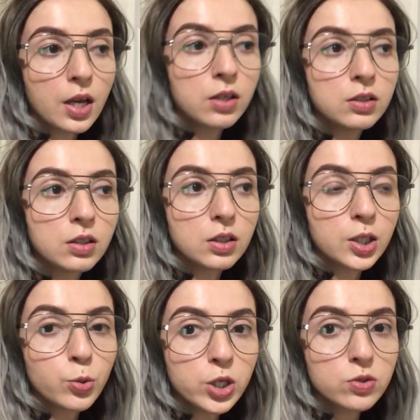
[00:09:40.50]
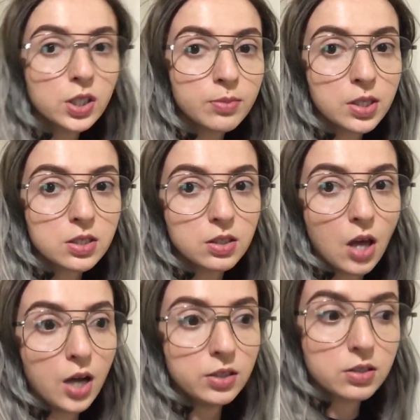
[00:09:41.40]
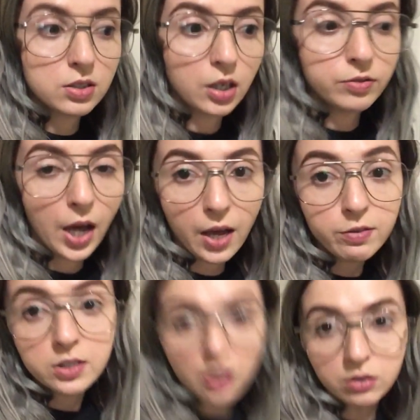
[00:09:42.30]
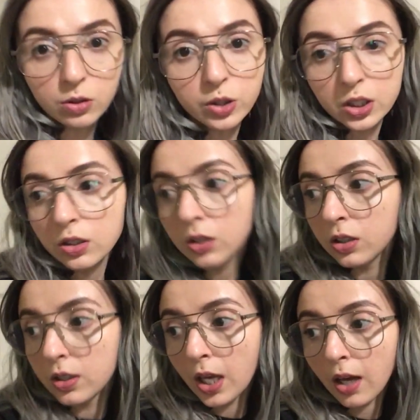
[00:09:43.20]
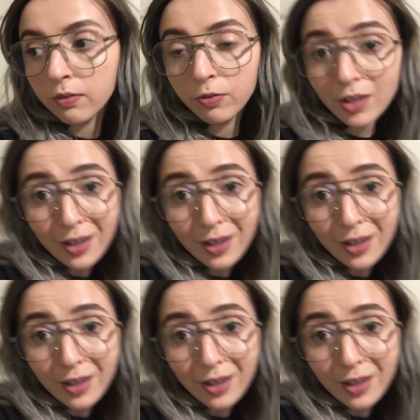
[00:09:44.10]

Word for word: And like we use it at my salon and stuff. I have it downloaded. They have a